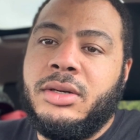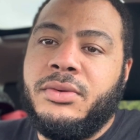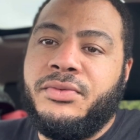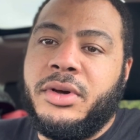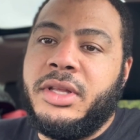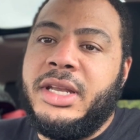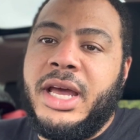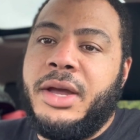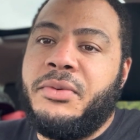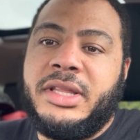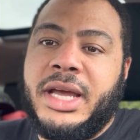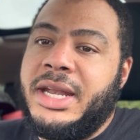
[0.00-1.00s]
for the day
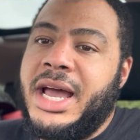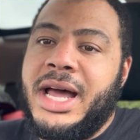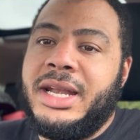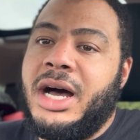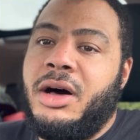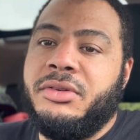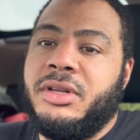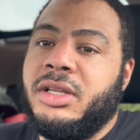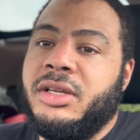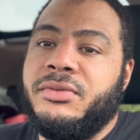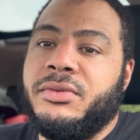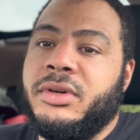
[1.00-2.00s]
with that nine dollar
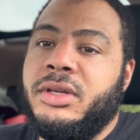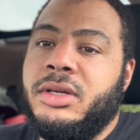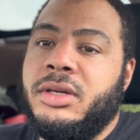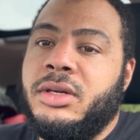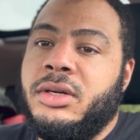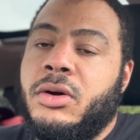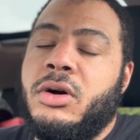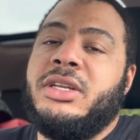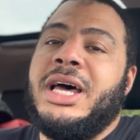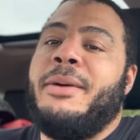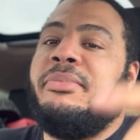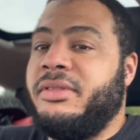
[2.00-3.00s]
delivery on
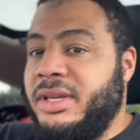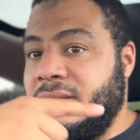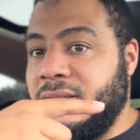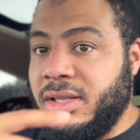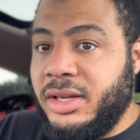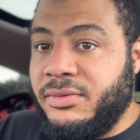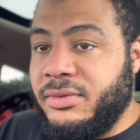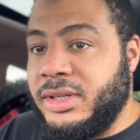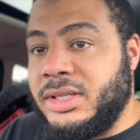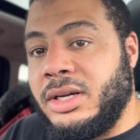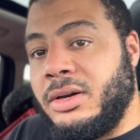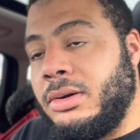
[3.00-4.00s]
top of this delivery.
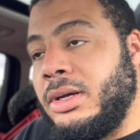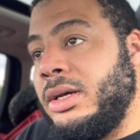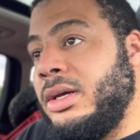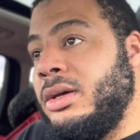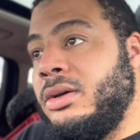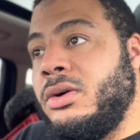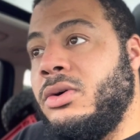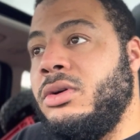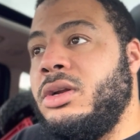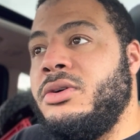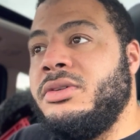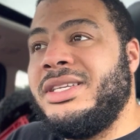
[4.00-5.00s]
So
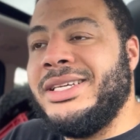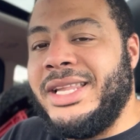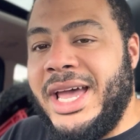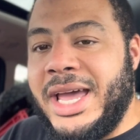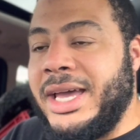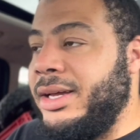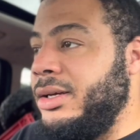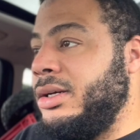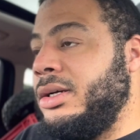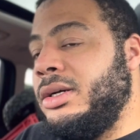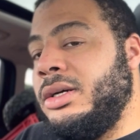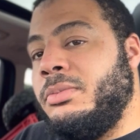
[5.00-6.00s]
kudos to that.
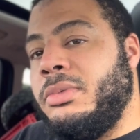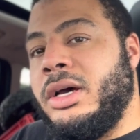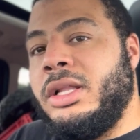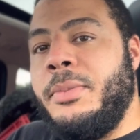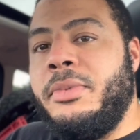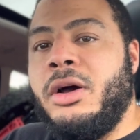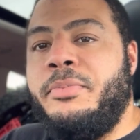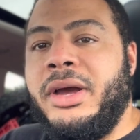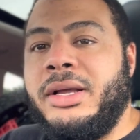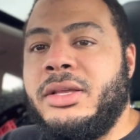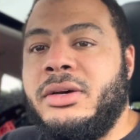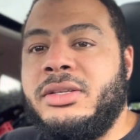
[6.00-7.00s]
But let me go
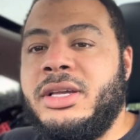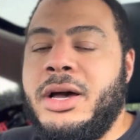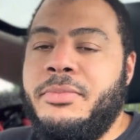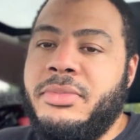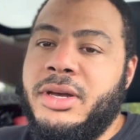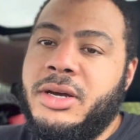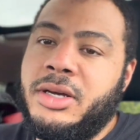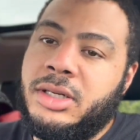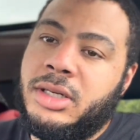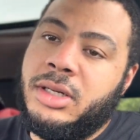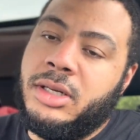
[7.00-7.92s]
pick those up and